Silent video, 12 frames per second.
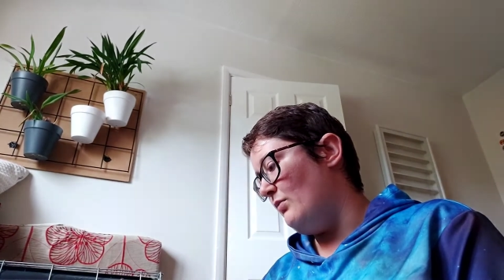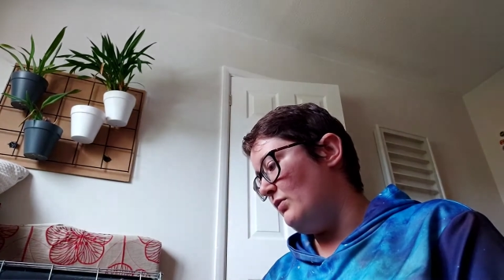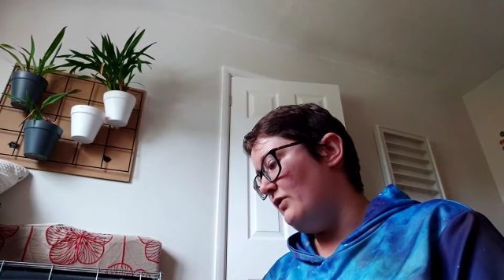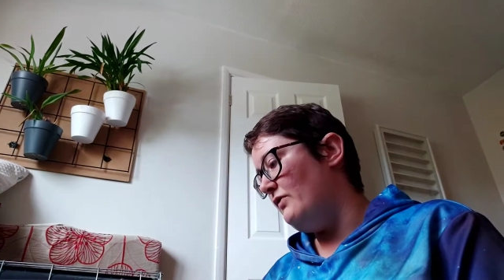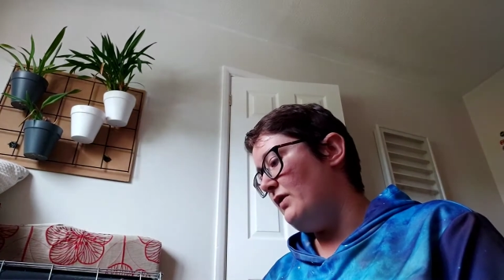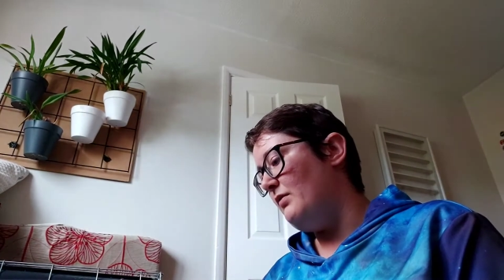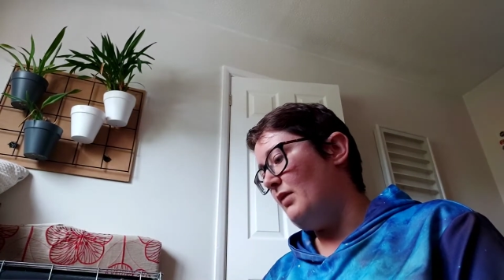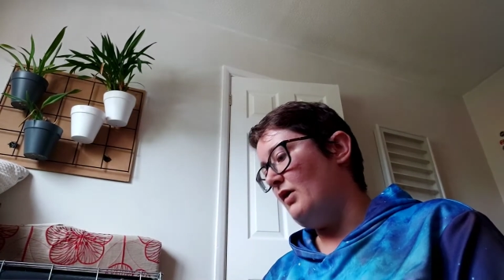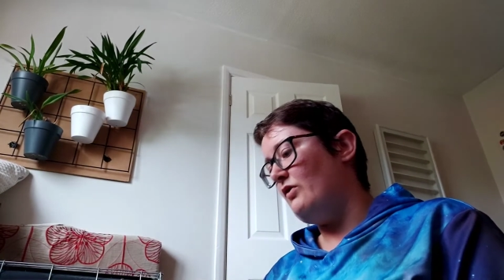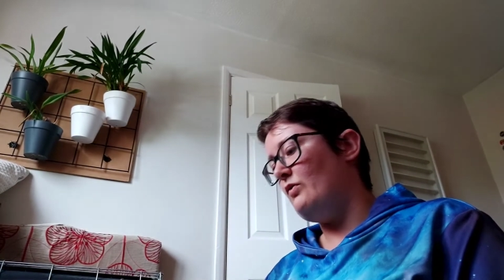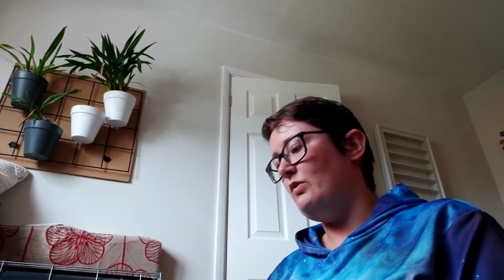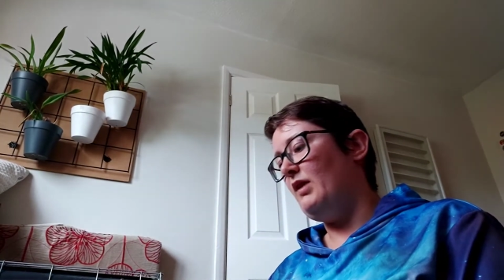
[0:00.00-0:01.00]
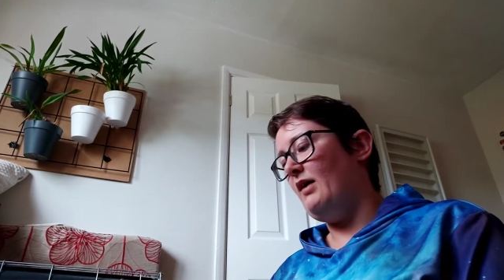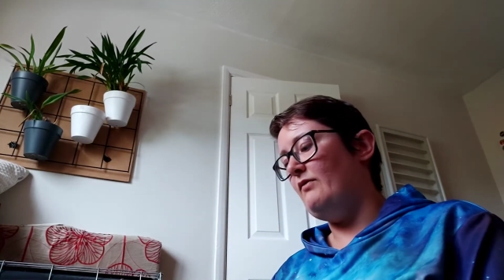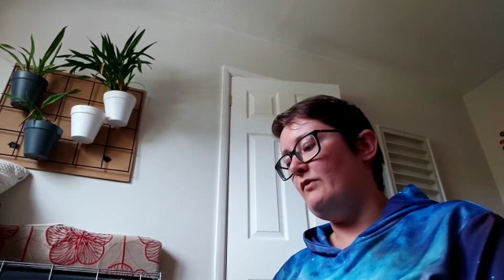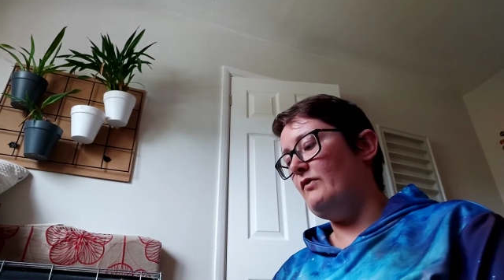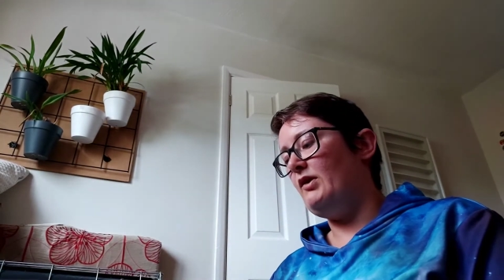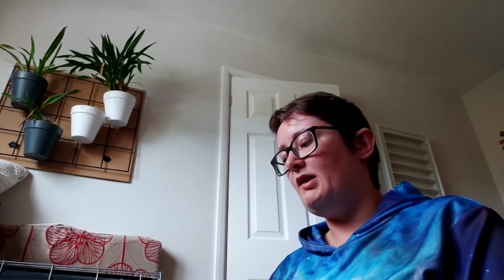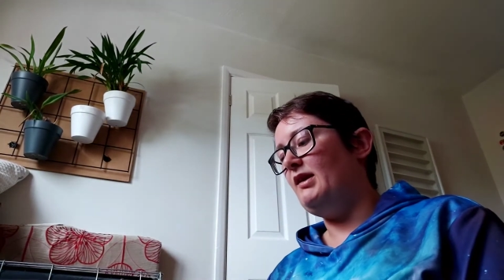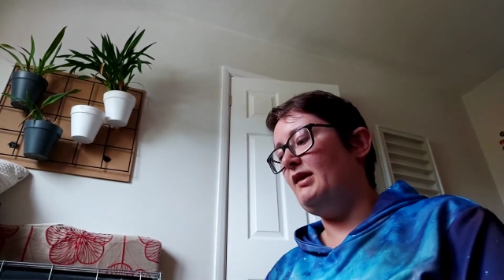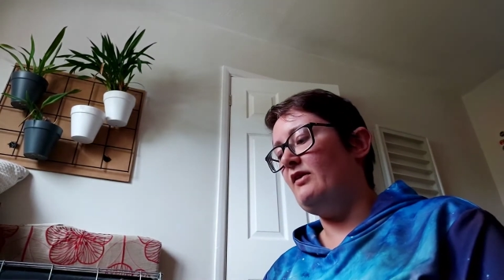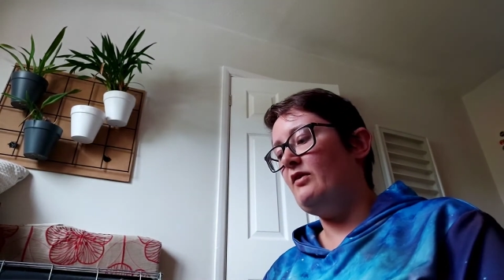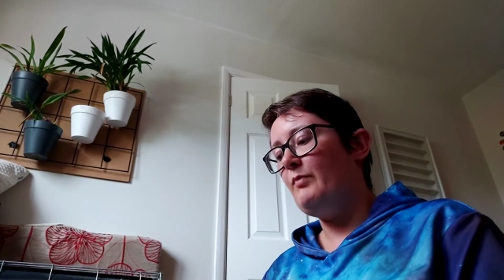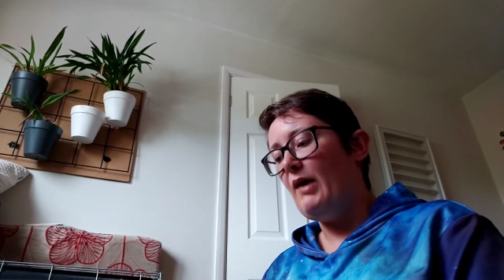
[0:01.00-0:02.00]
The females will have a very
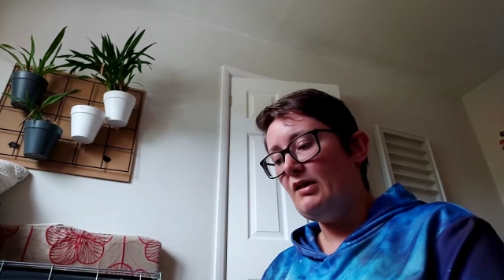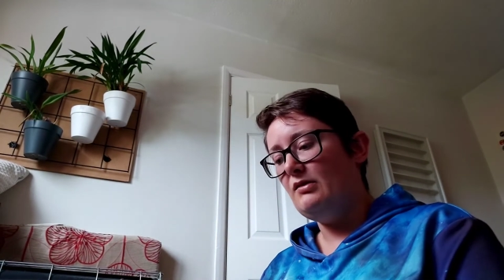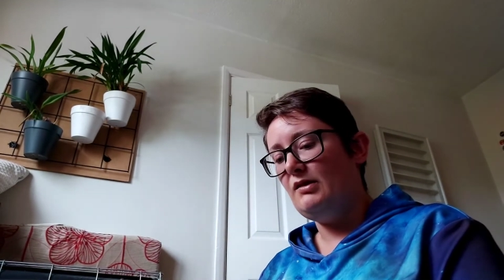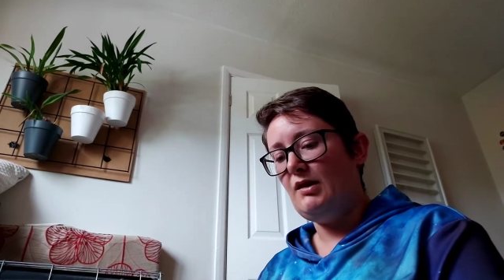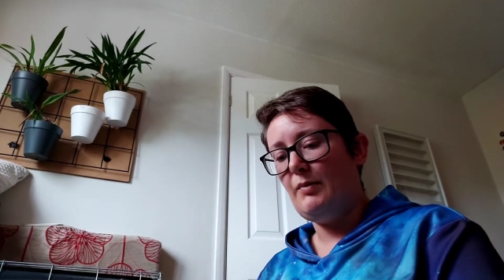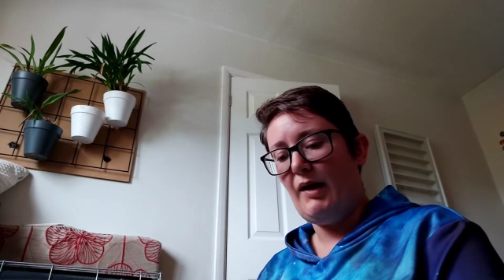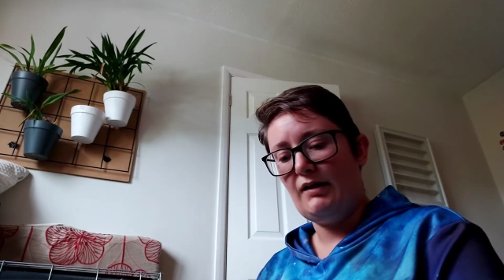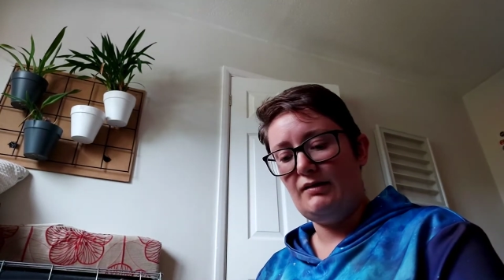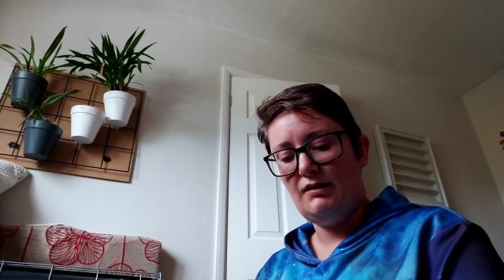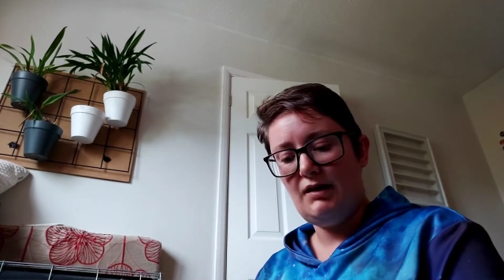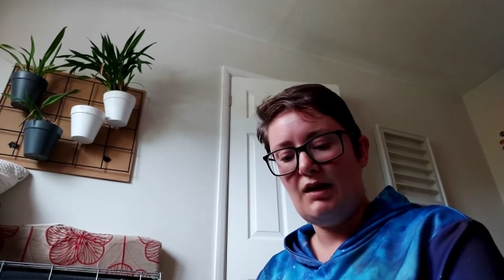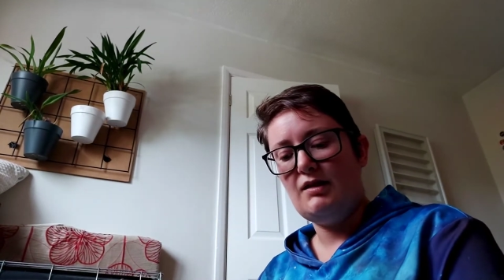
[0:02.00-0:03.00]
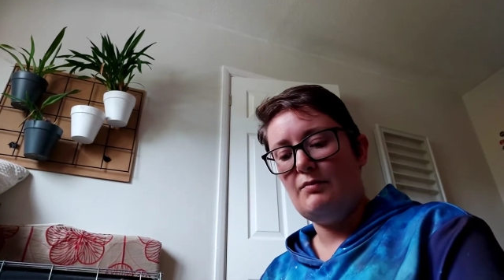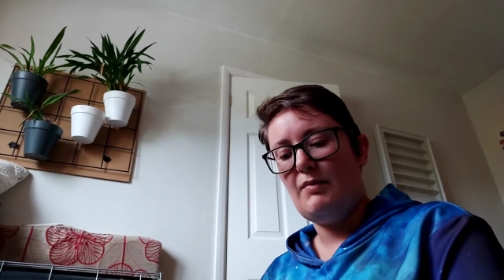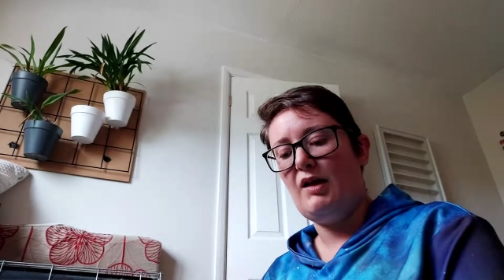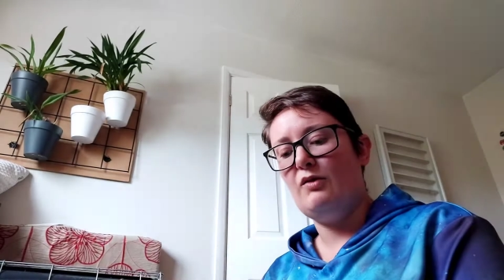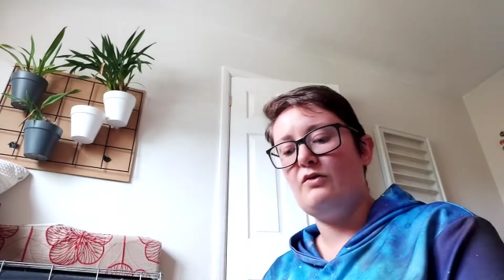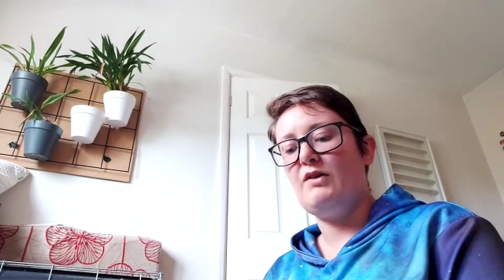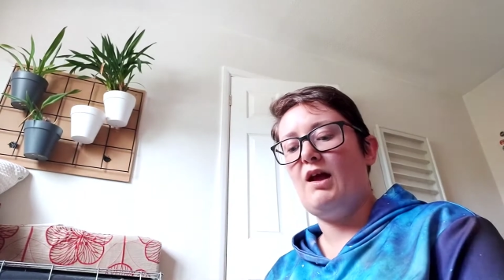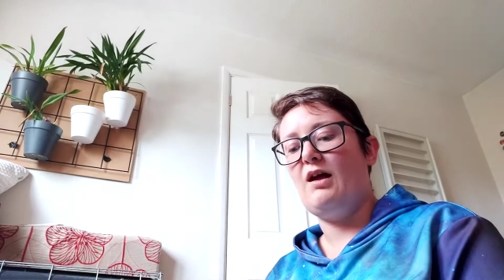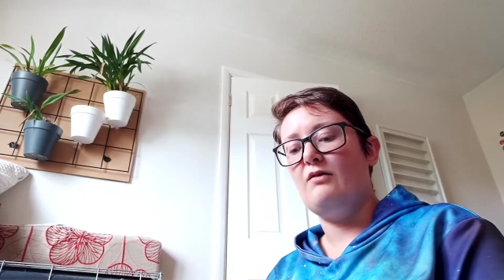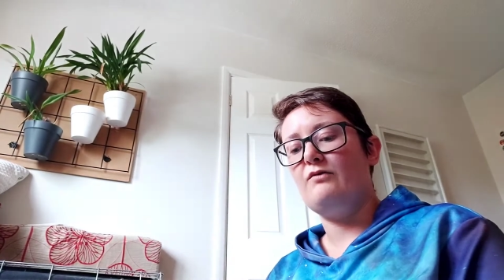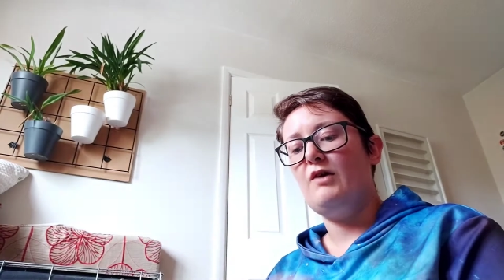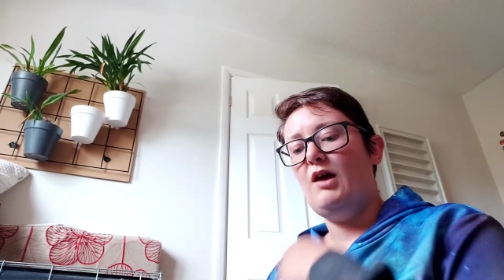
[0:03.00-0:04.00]
clear speckledy pattern, and the males
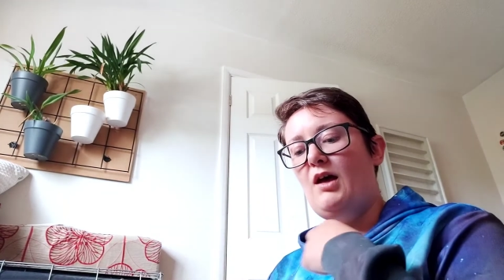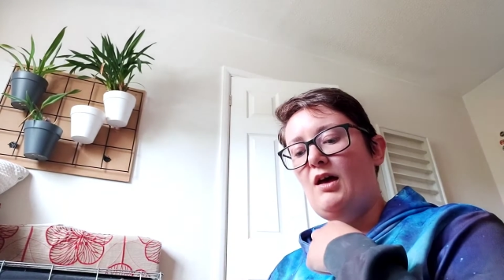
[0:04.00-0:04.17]
have